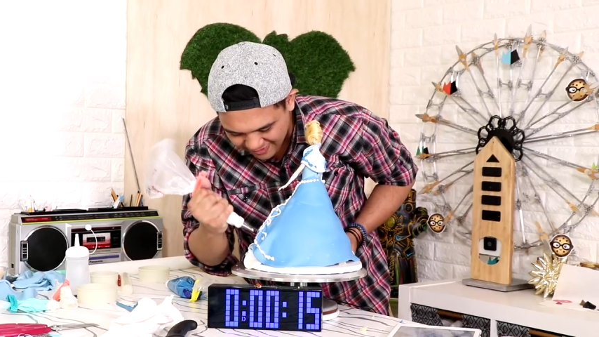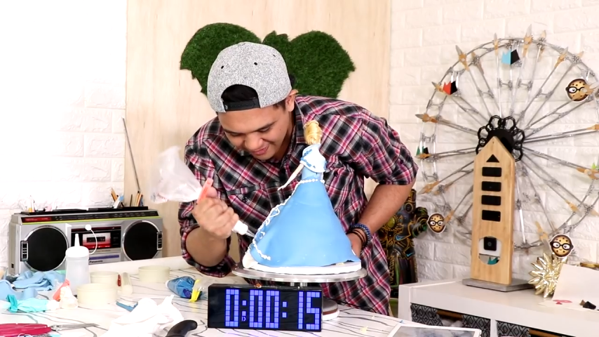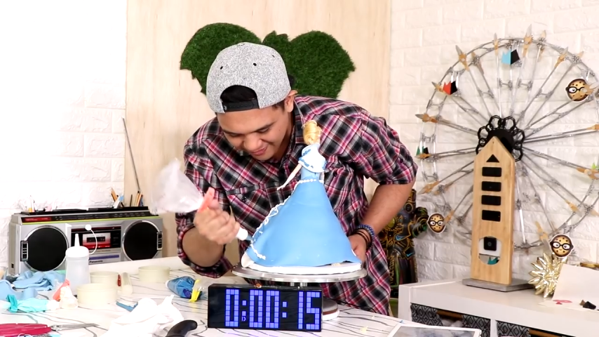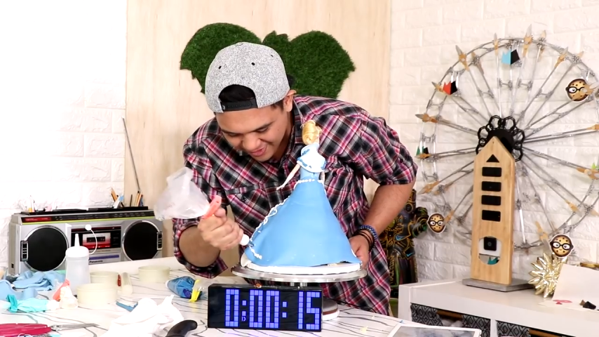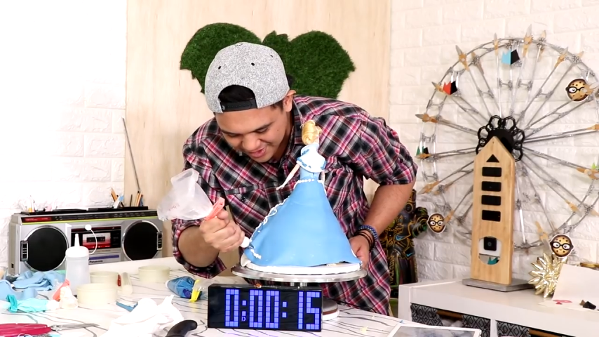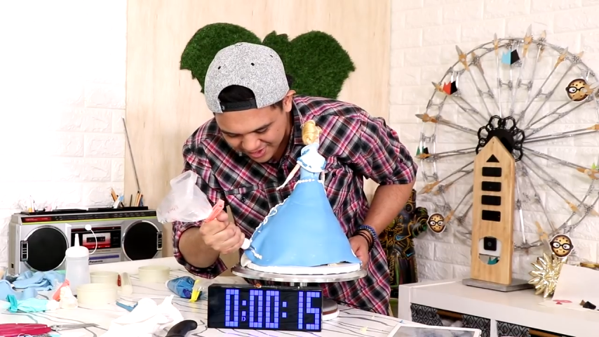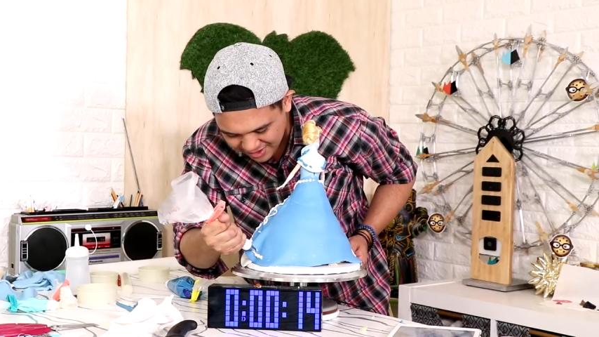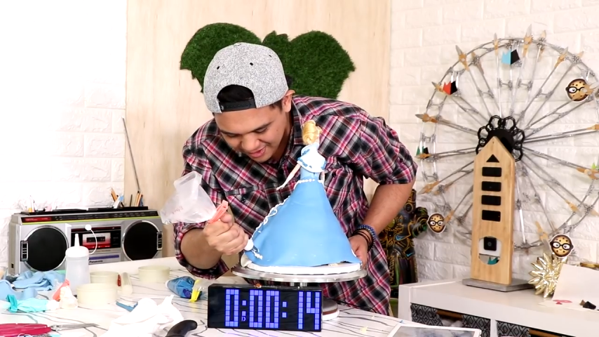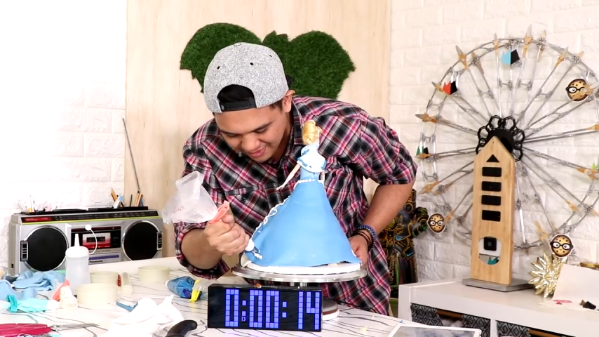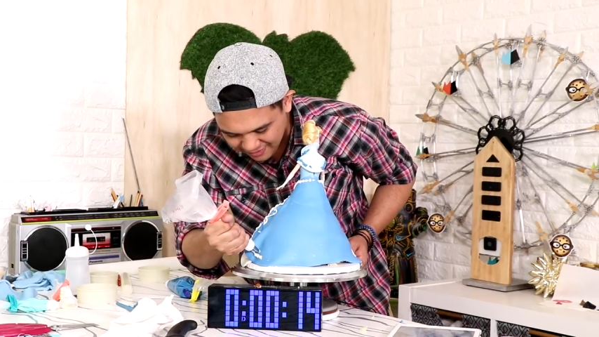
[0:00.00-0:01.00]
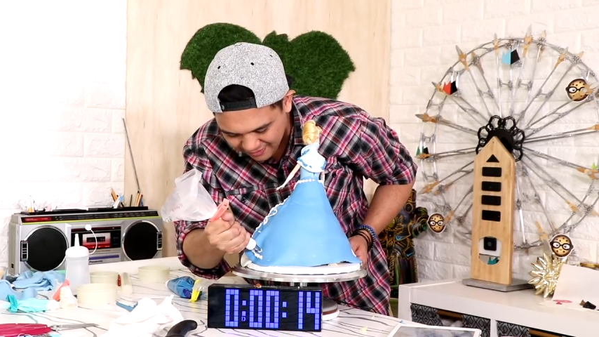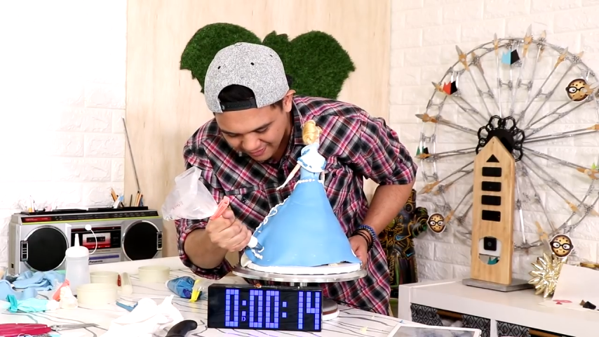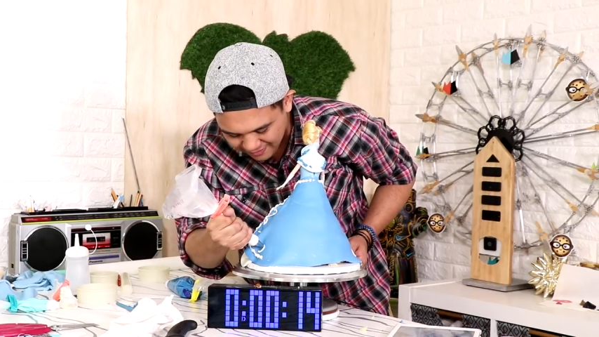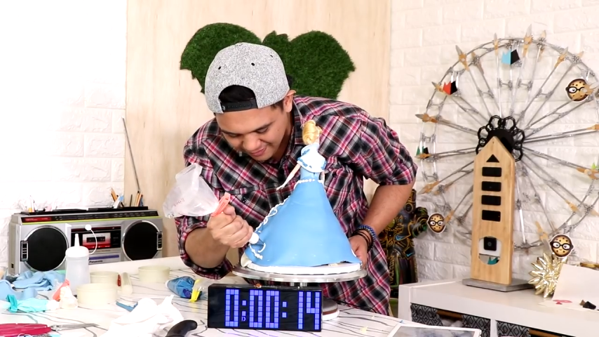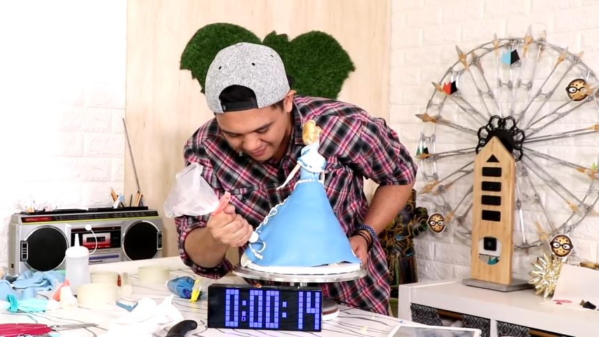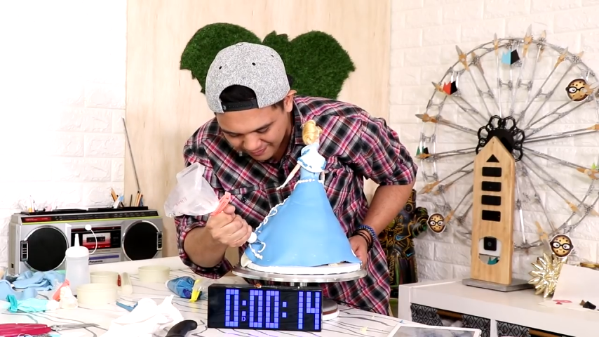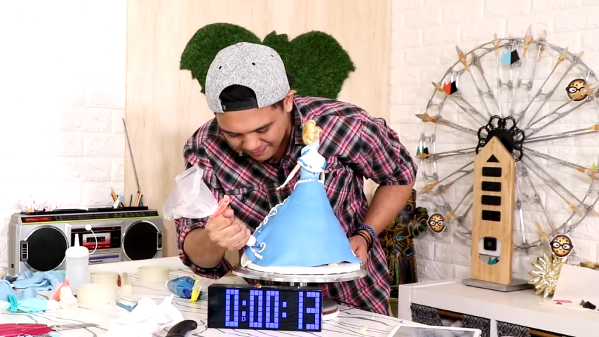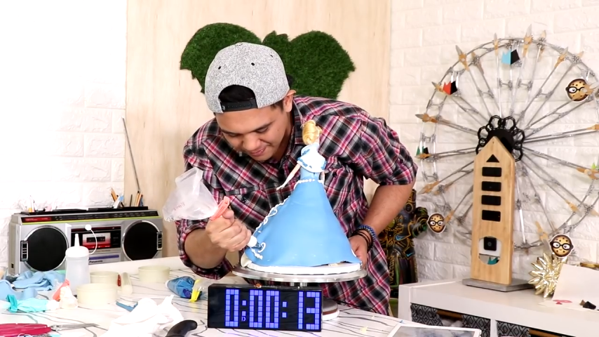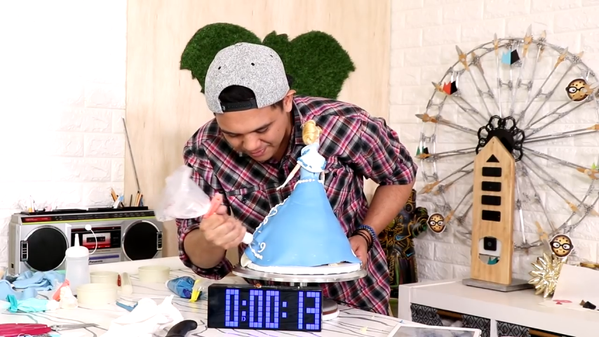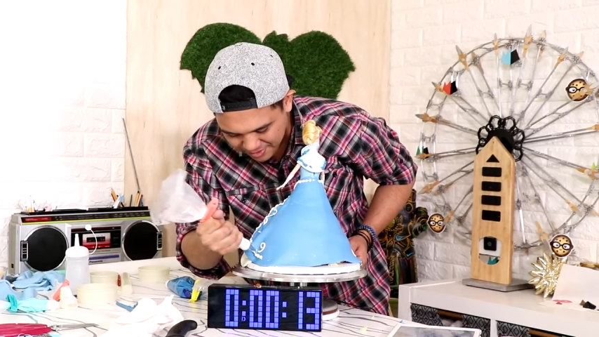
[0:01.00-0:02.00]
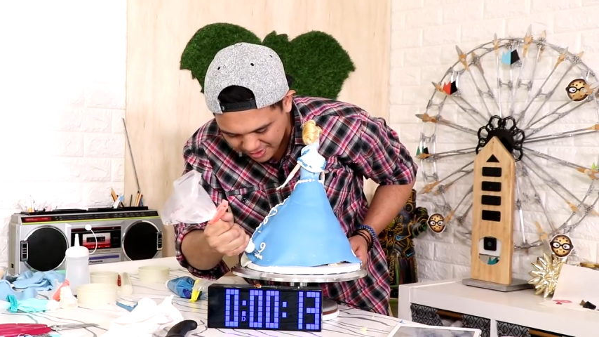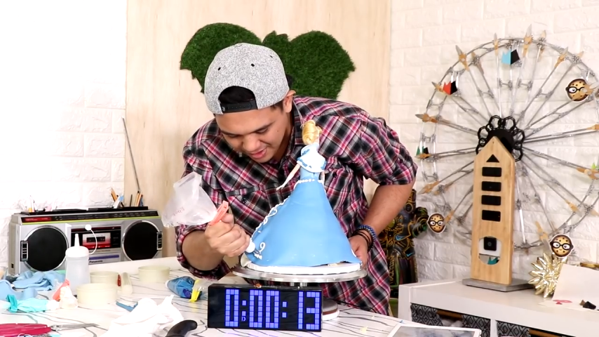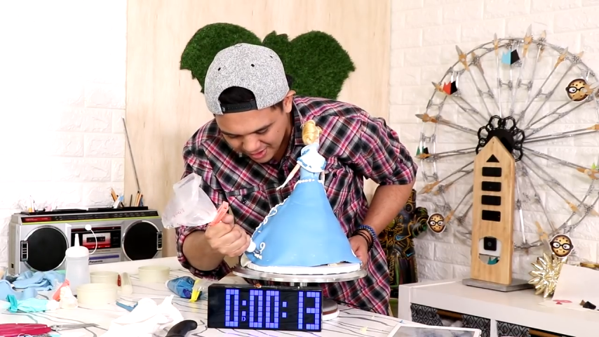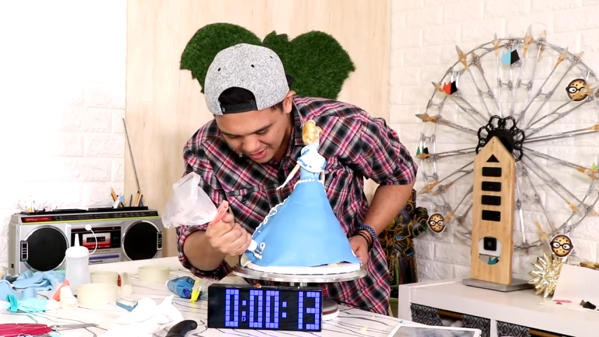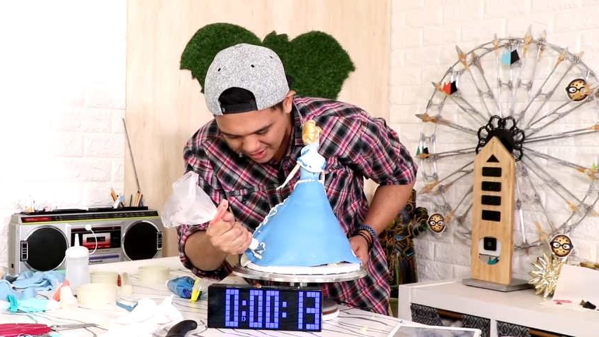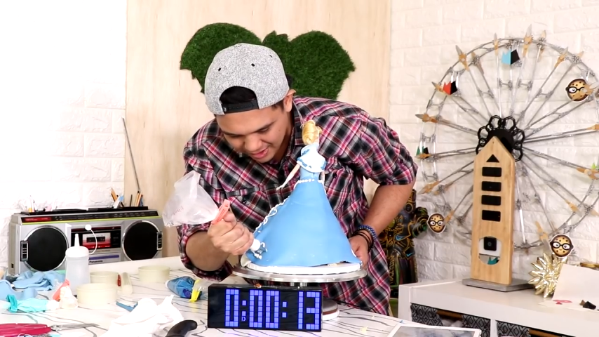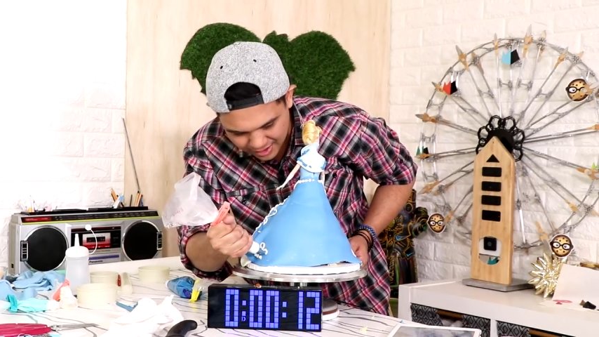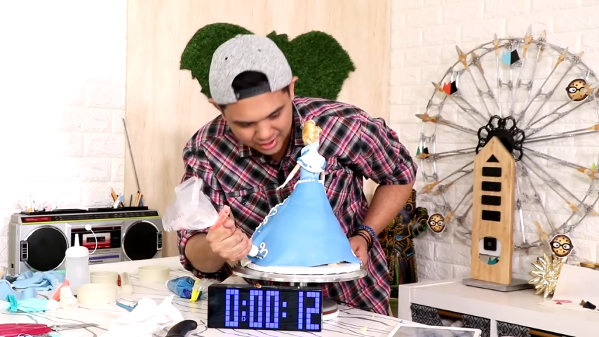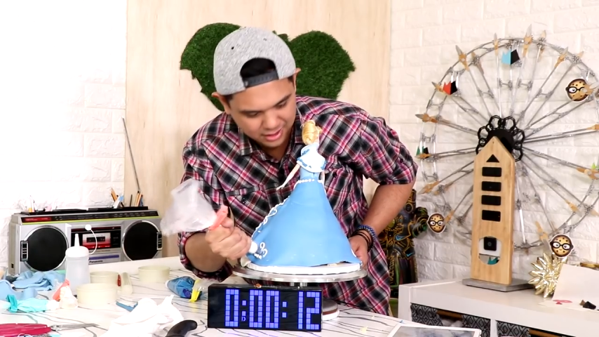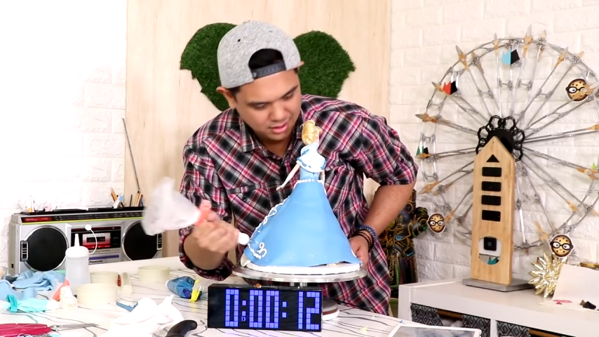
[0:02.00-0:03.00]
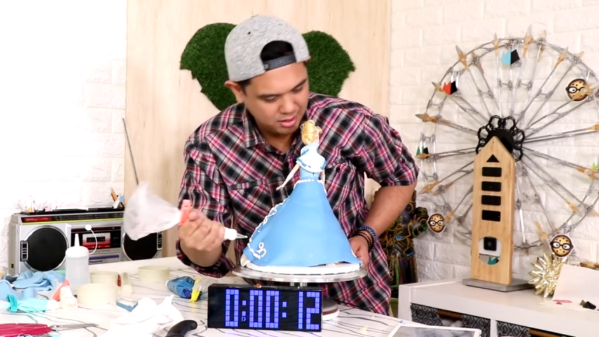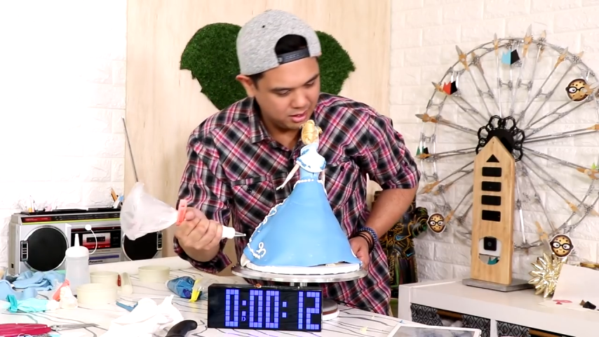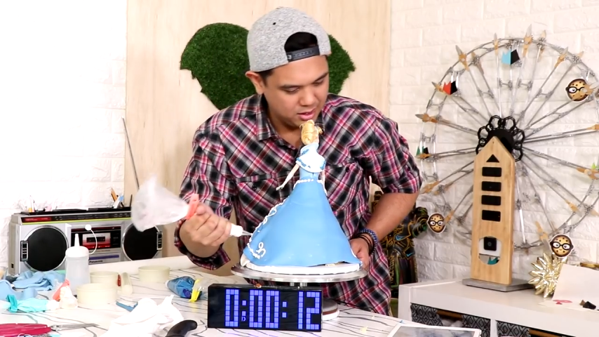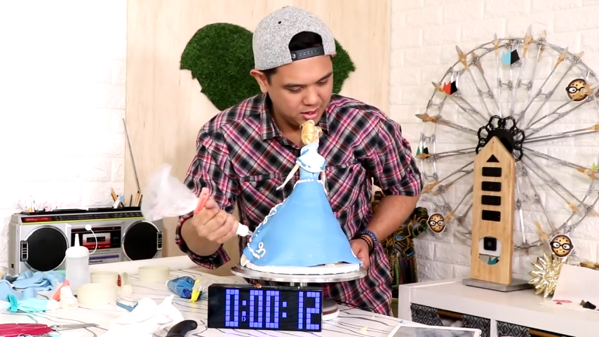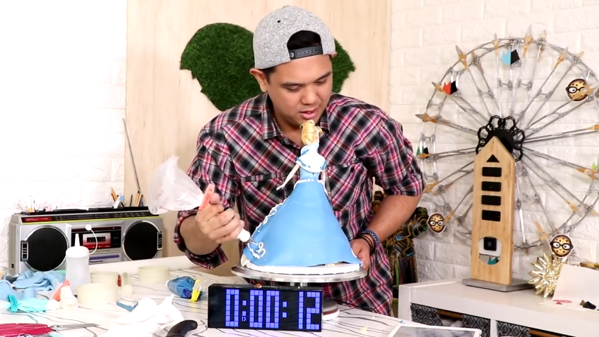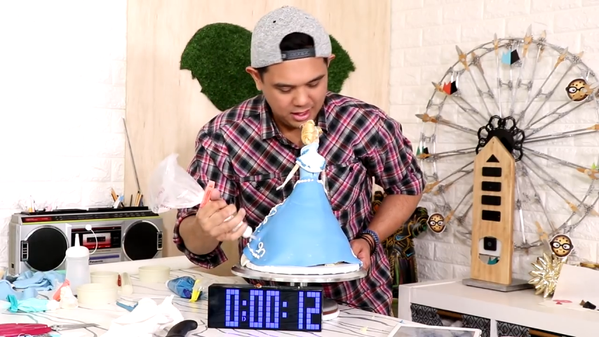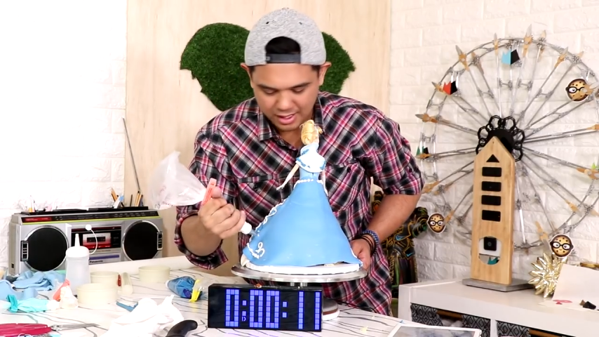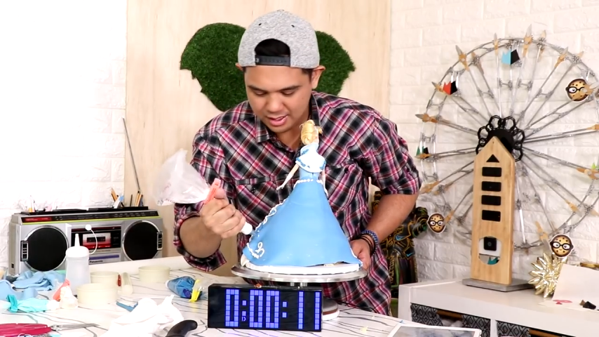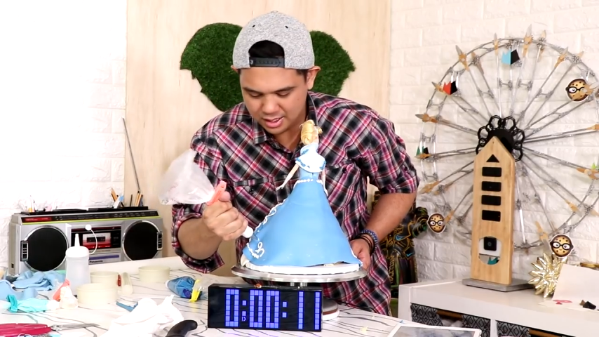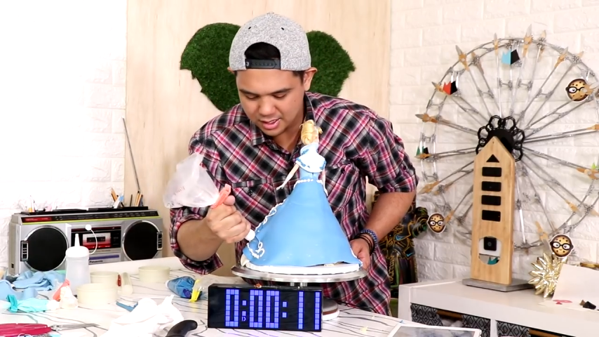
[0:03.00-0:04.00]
[no speech]